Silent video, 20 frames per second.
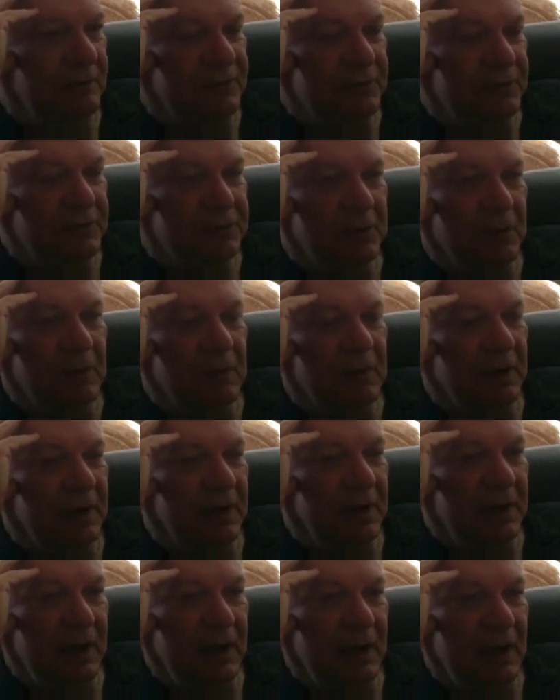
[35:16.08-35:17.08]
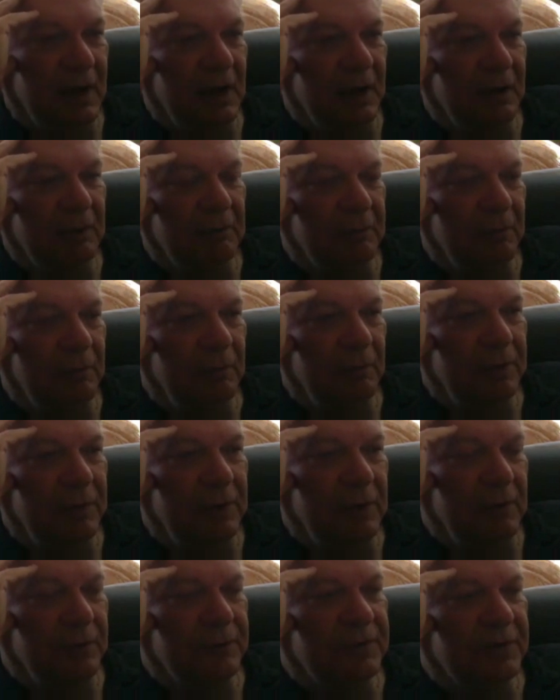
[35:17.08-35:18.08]
story um,
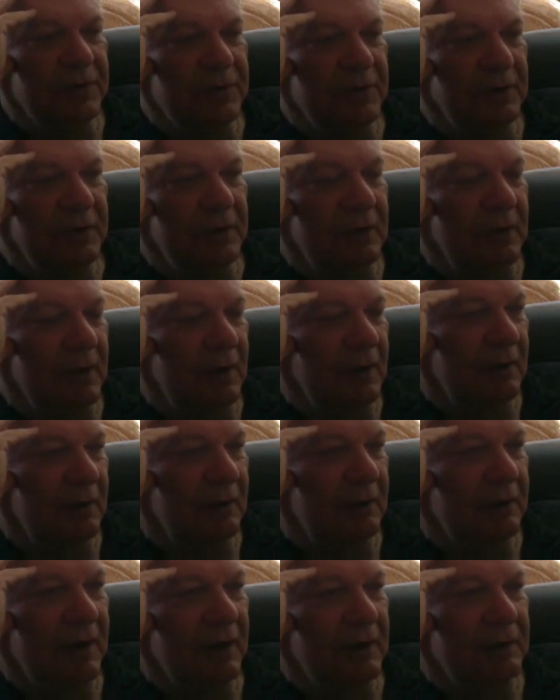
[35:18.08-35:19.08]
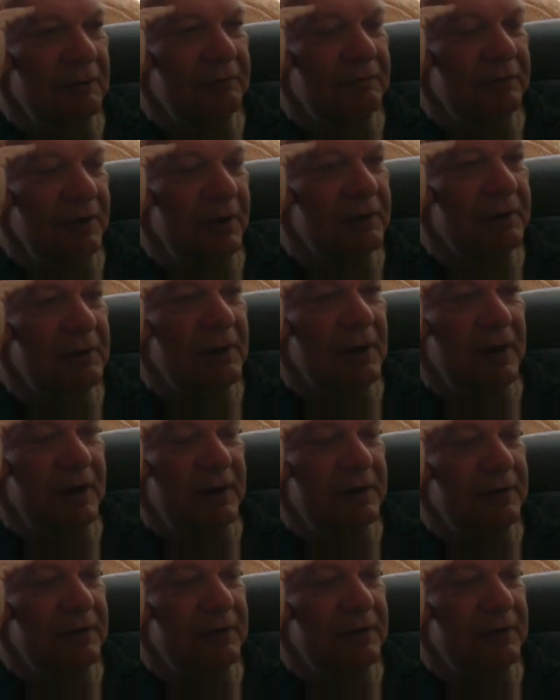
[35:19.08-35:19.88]
using kind of literary